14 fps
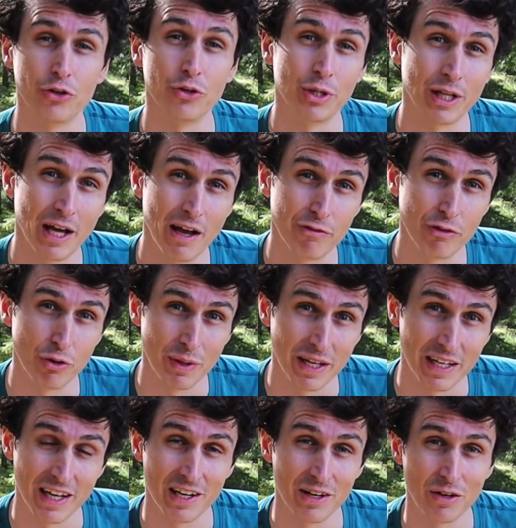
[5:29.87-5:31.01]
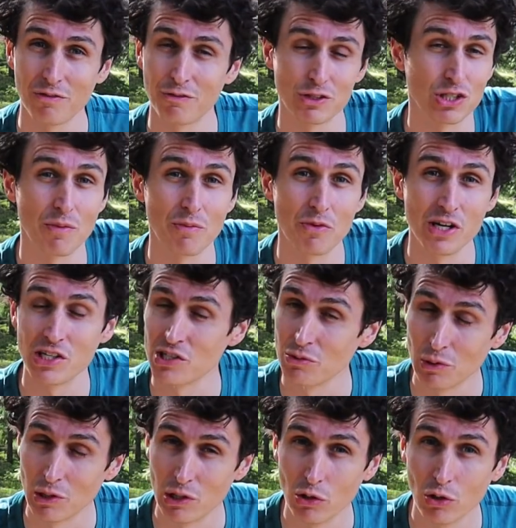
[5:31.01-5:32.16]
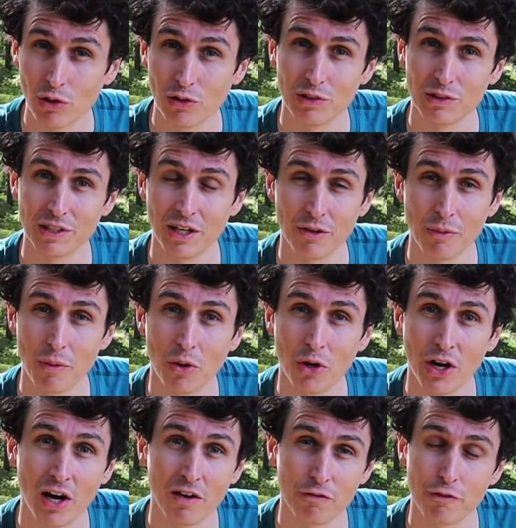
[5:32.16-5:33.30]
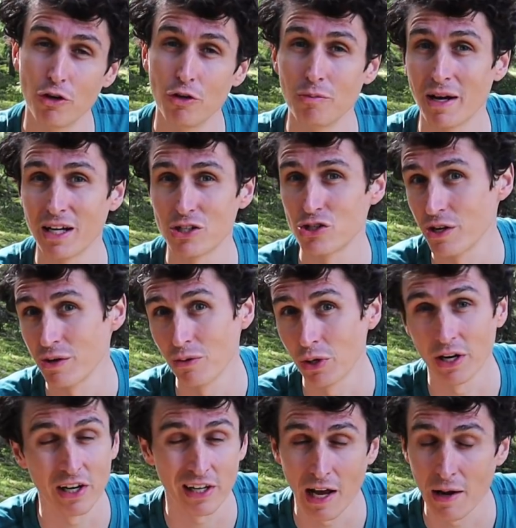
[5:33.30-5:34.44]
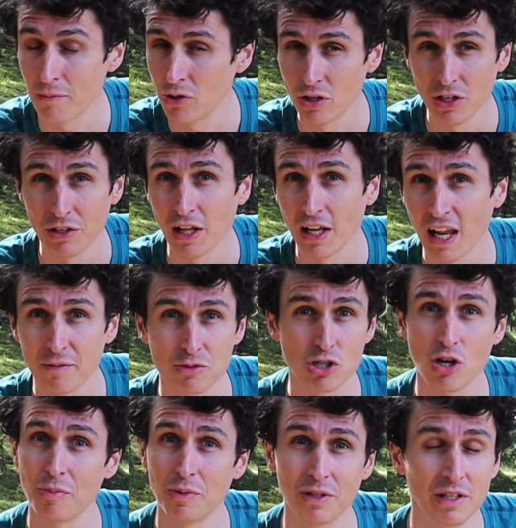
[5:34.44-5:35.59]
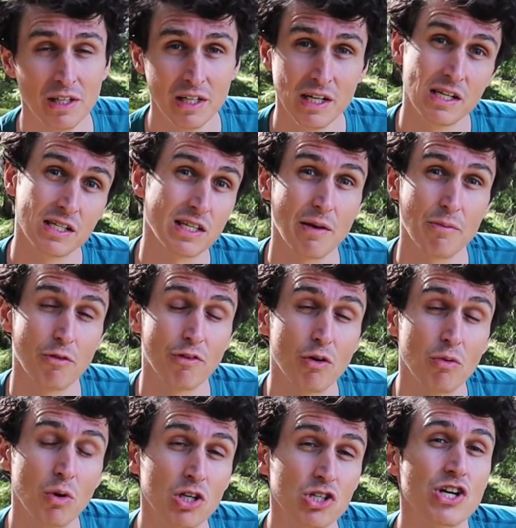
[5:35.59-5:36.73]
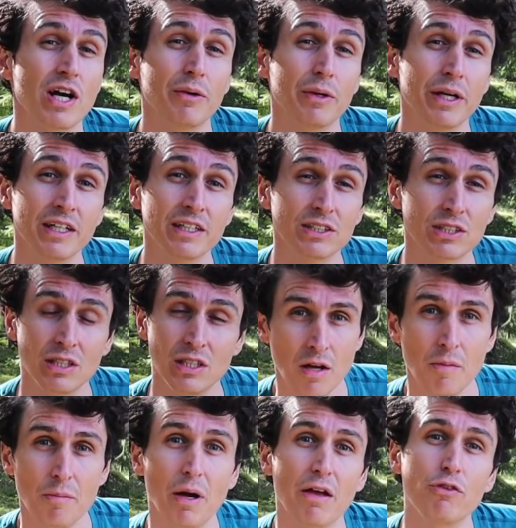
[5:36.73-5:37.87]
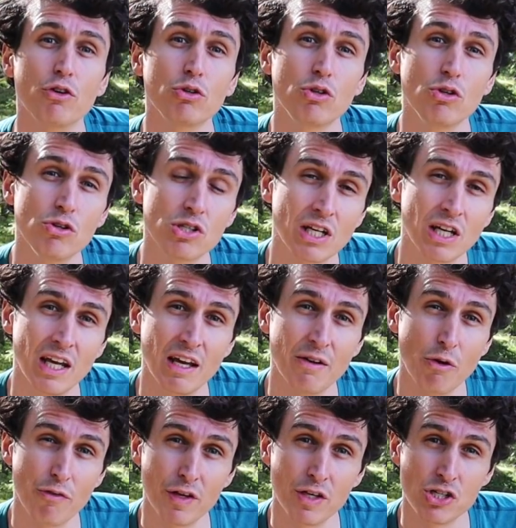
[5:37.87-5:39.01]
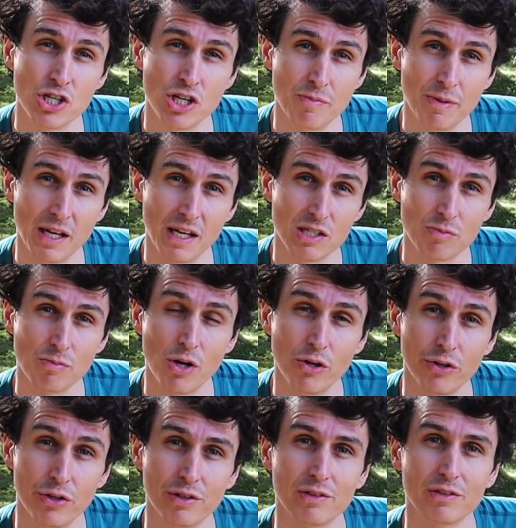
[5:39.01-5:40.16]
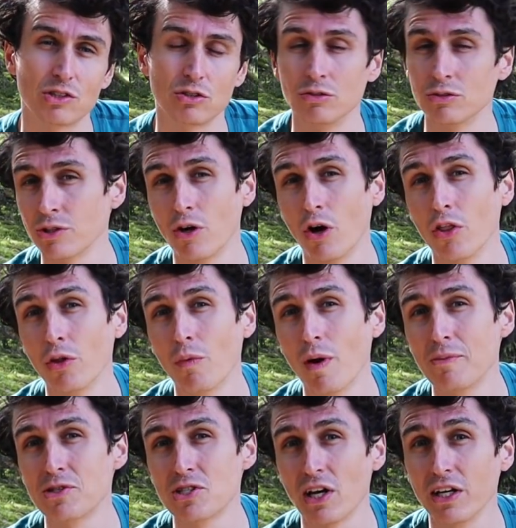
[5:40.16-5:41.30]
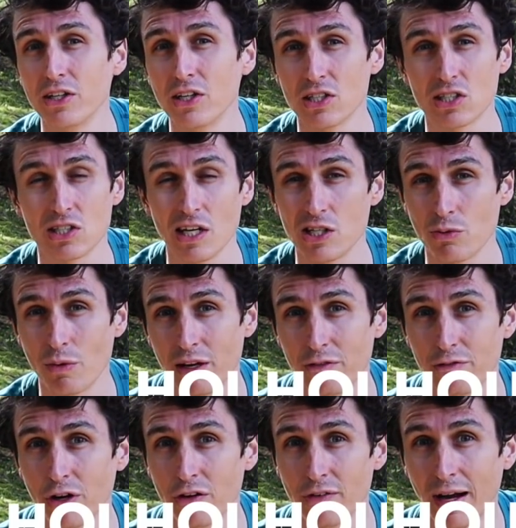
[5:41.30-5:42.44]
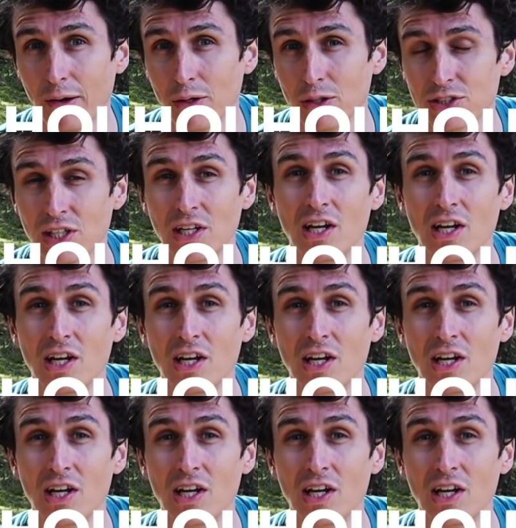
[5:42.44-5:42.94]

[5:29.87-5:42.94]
doing that every weekend. For some reason we're all, we want our phone battery, we want our camera and our laptop, and same with our watch nowadays. But if you're using it within GPS mode, Suunto on the website does say 25 hours.